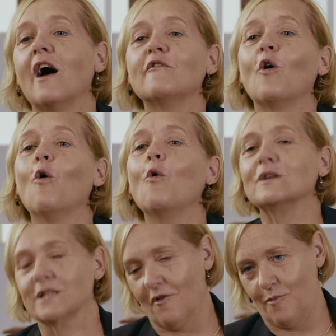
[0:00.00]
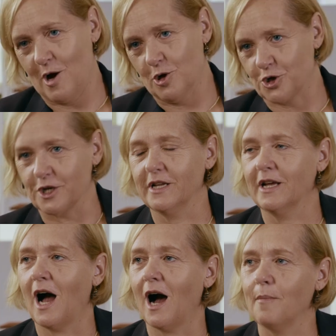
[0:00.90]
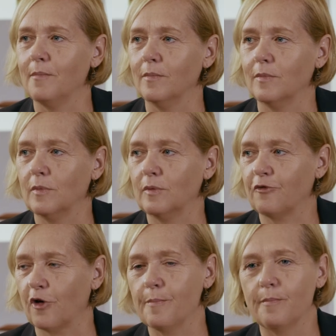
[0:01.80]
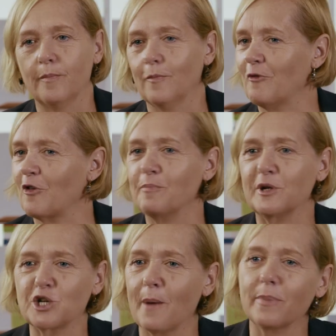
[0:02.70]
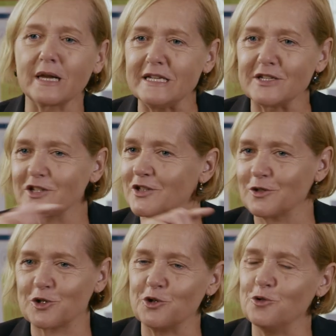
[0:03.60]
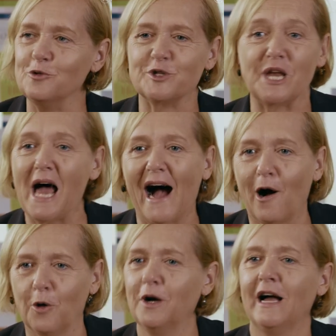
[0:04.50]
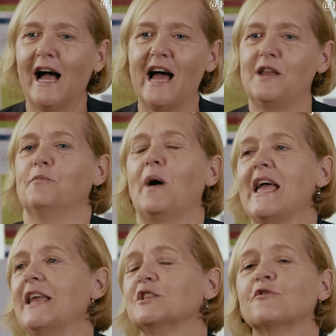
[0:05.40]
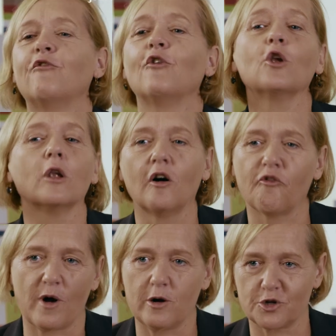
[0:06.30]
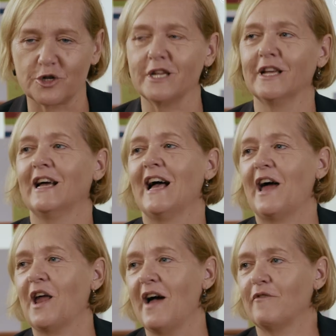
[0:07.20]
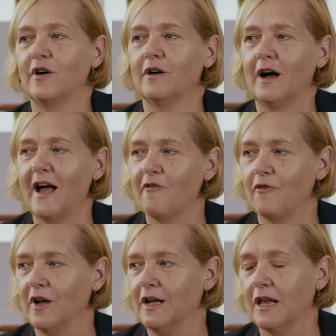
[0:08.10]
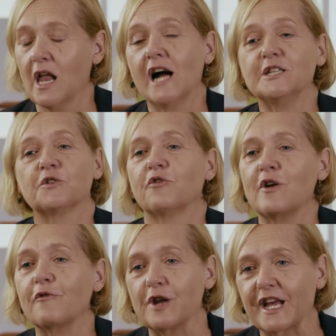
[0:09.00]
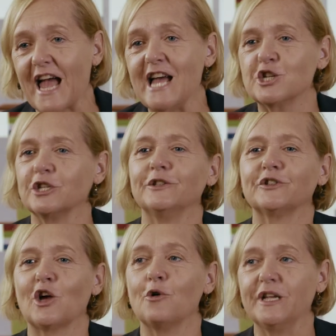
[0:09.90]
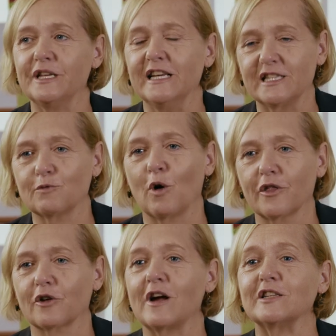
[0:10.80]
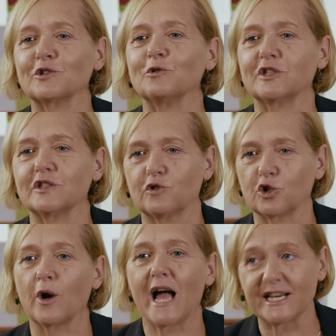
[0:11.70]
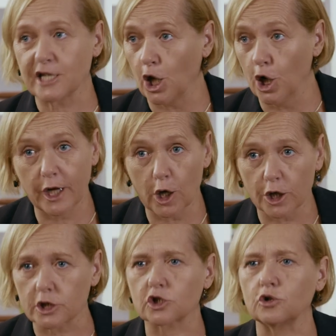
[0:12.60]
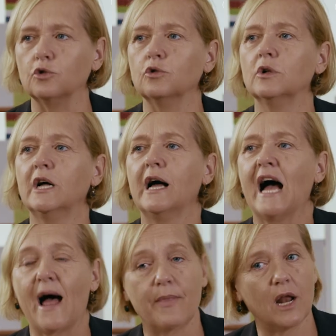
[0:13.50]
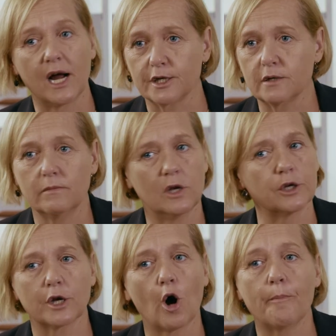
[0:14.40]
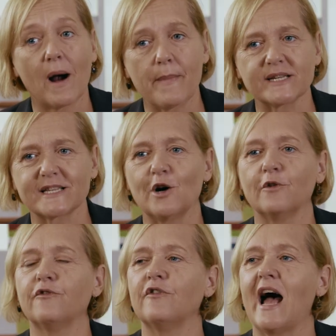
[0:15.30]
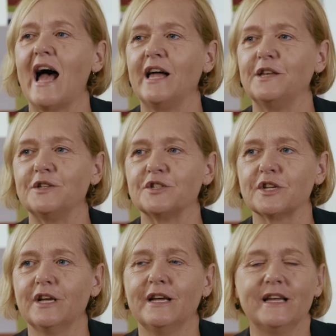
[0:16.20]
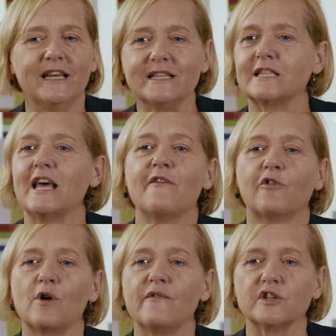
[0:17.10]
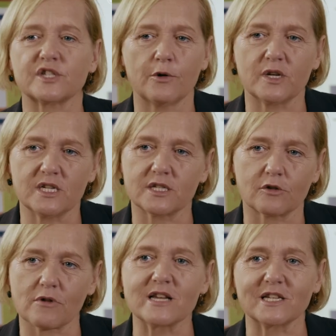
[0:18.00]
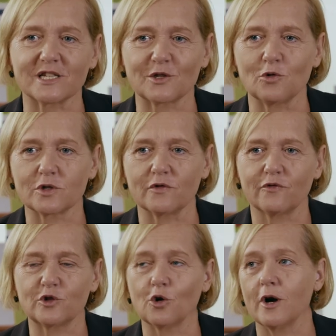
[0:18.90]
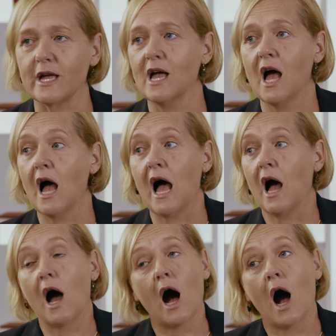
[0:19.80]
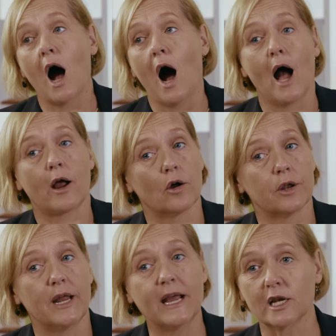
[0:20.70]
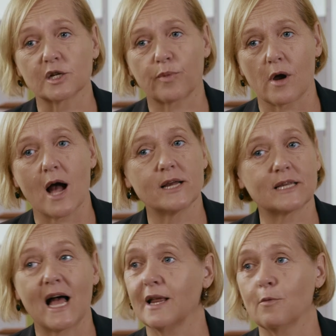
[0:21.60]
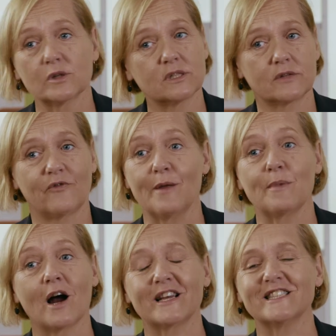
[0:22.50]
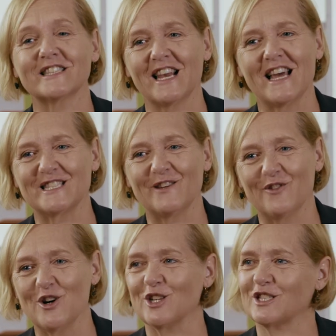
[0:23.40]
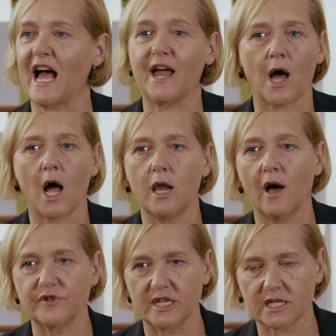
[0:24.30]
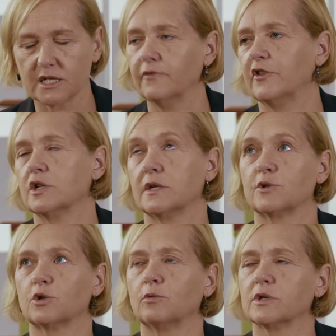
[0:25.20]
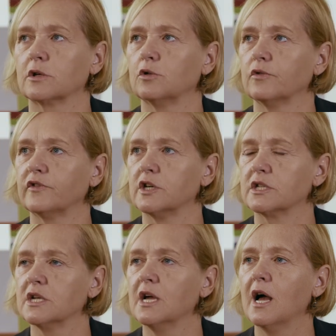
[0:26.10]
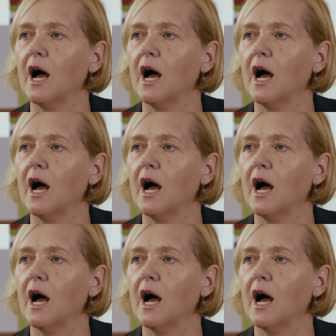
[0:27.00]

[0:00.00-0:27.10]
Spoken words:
I've always loved poetry, from the jumblies to now. And my head is full of poetry. Mm. And I have lines for every occasion, so it's one of the great sources of joy. I had to learn a lot at school, and then I learned a lot by myself, and it's there forever, so it is the greatest source of joy. I got an English prize, and it was Philip Larkin's collected verse, and I loved it. Verse, I'm sure it wasn't called verse.